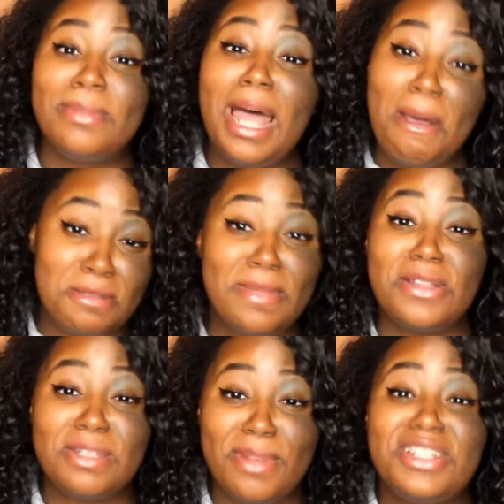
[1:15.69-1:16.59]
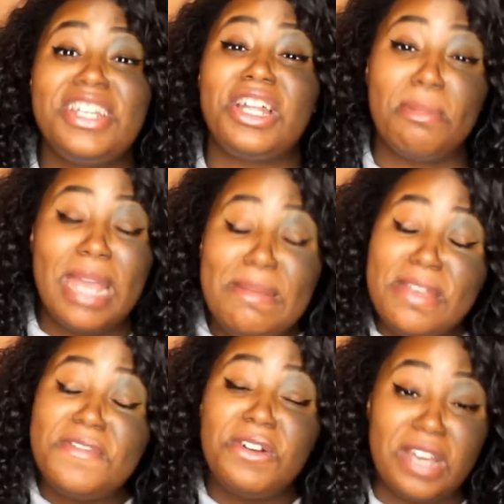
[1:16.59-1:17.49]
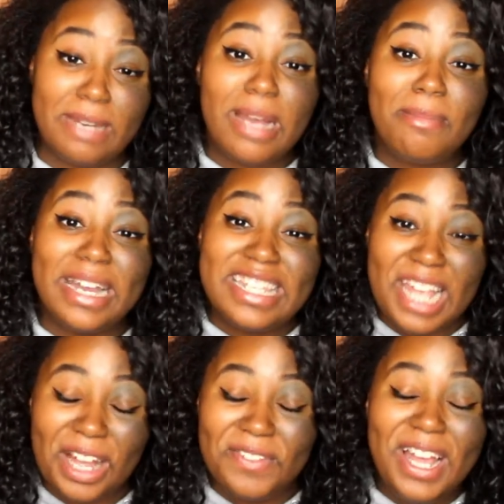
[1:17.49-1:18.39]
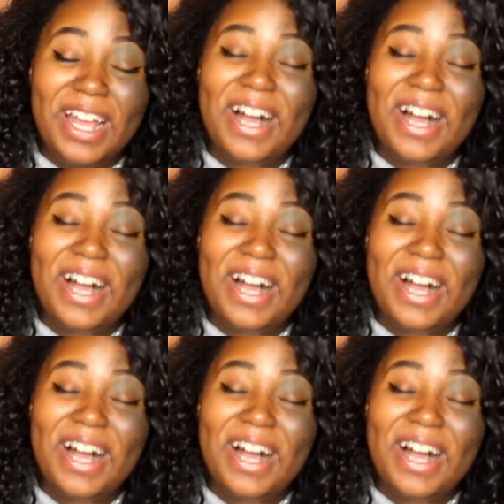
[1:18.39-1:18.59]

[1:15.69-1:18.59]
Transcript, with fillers: That helps me out so much and it'll make me feel good about myself.